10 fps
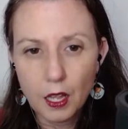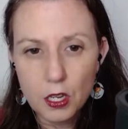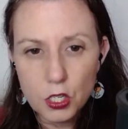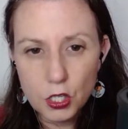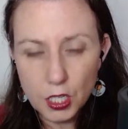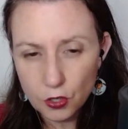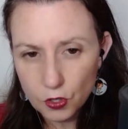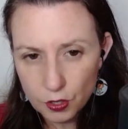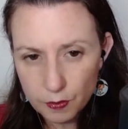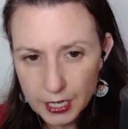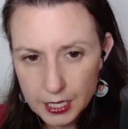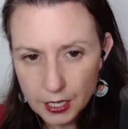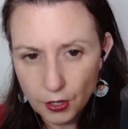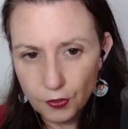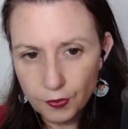So to introduce
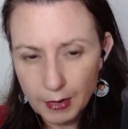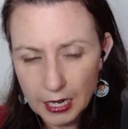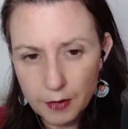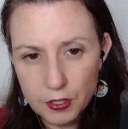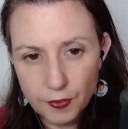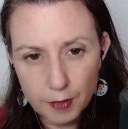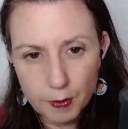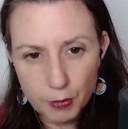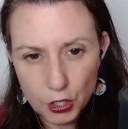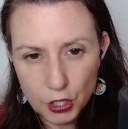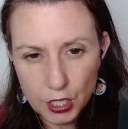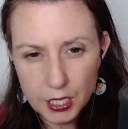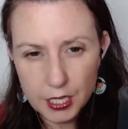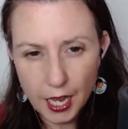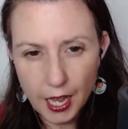myself, my name is Philippa
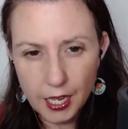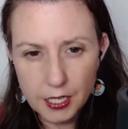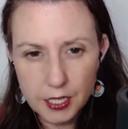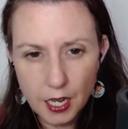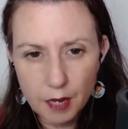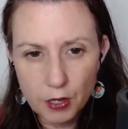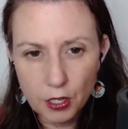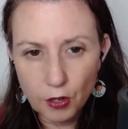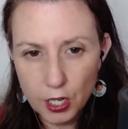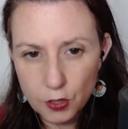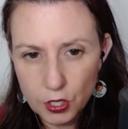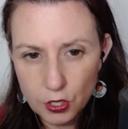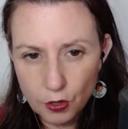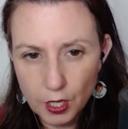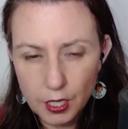Burgess, and I'm a graduate
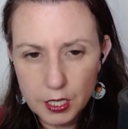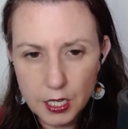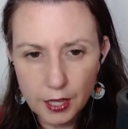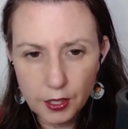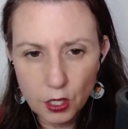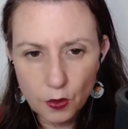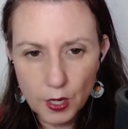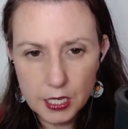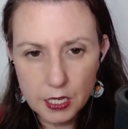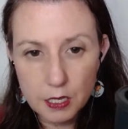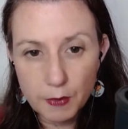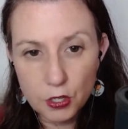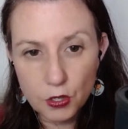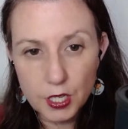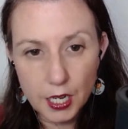student at the USC
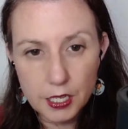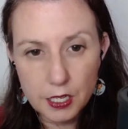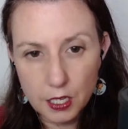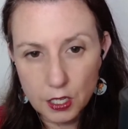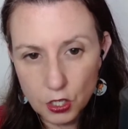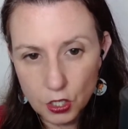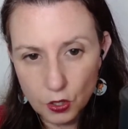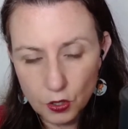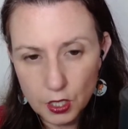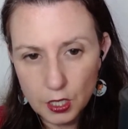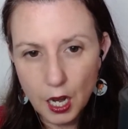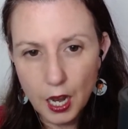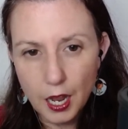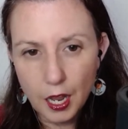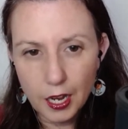Spatial Sciences Institute.
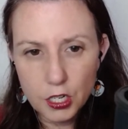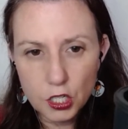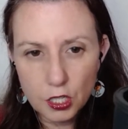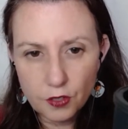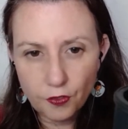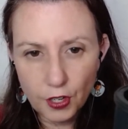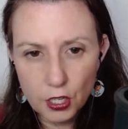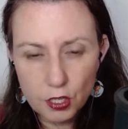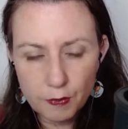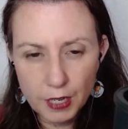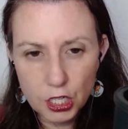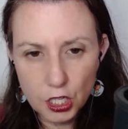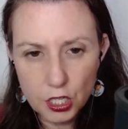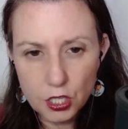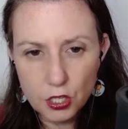I just finished my
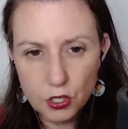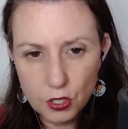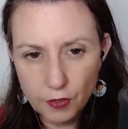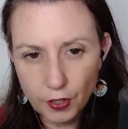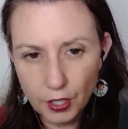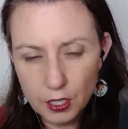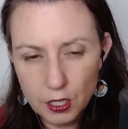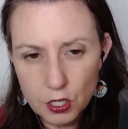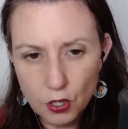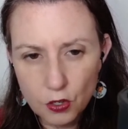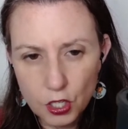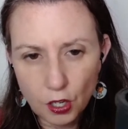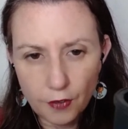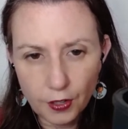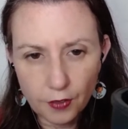GIST certificate, so
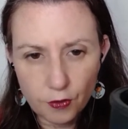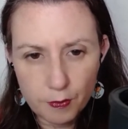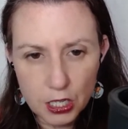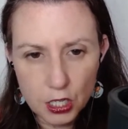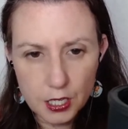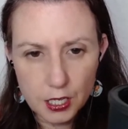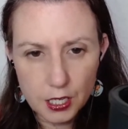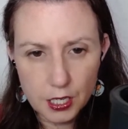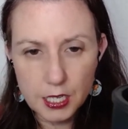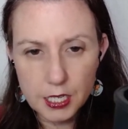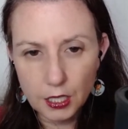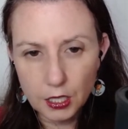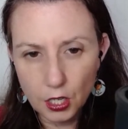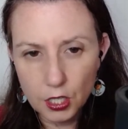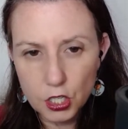Geographic Information Science and
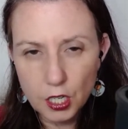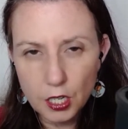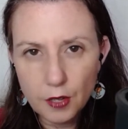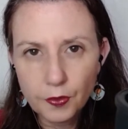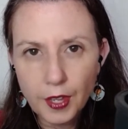Technology,